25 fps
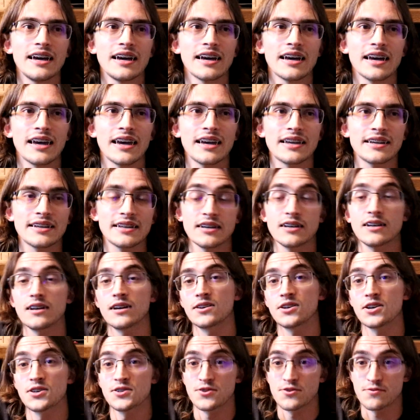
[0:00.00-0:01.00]
and
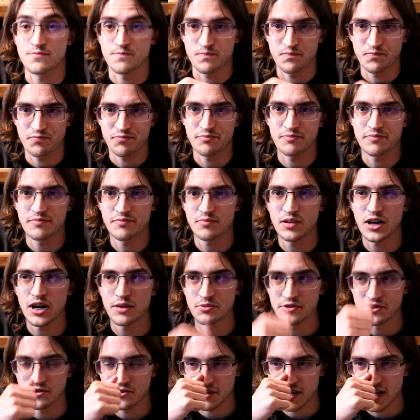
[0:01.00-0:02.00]
another
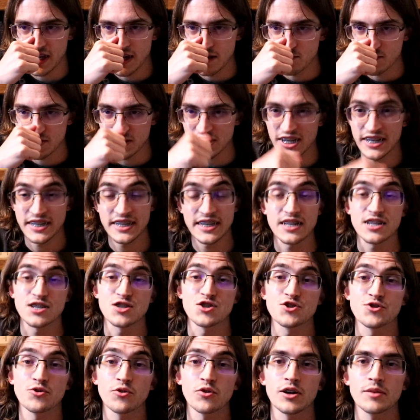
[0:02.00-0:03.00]
popular game, which I did
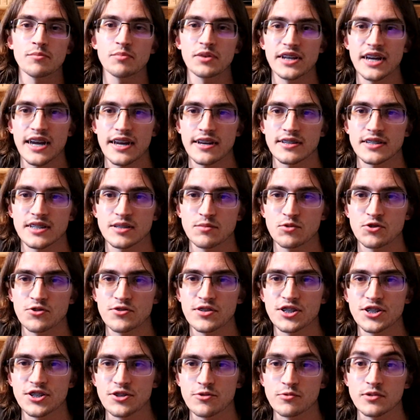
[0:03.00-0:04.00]
enjoy but had a similar
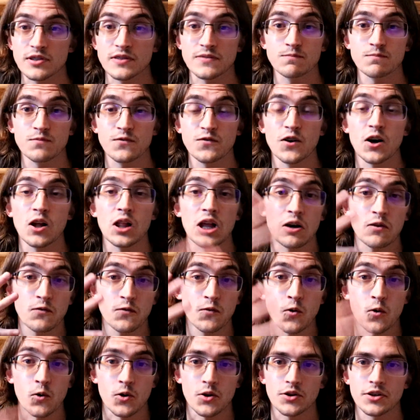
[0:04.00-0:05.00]
issue, was Fallout
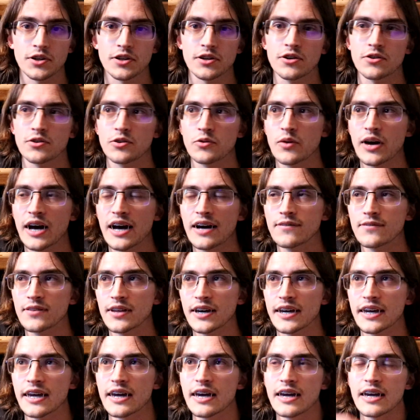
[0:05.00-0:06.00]
4. You know, you have
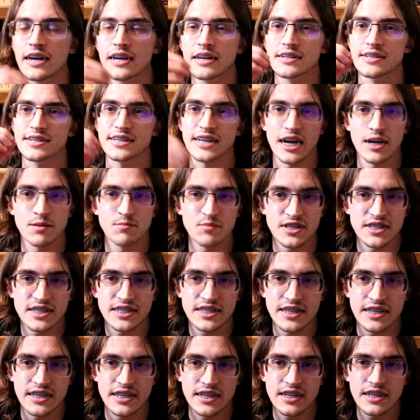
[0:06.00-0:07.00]
like Diamond
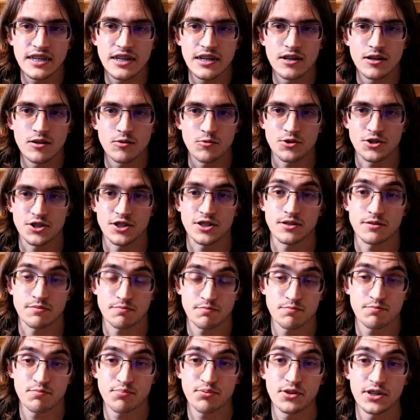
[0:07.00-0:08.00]
City, which is
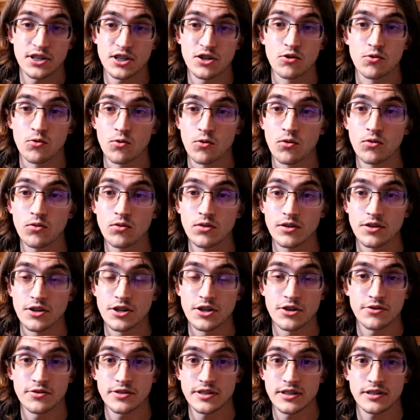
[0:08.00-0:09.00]
pretty cool. You
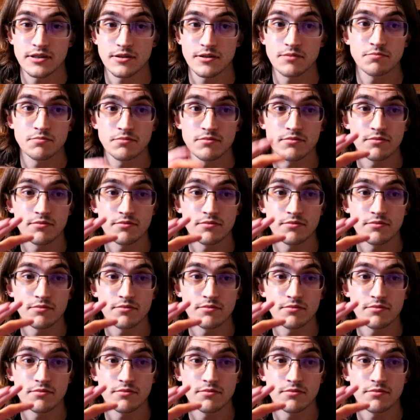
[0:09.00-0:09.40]
know, it's a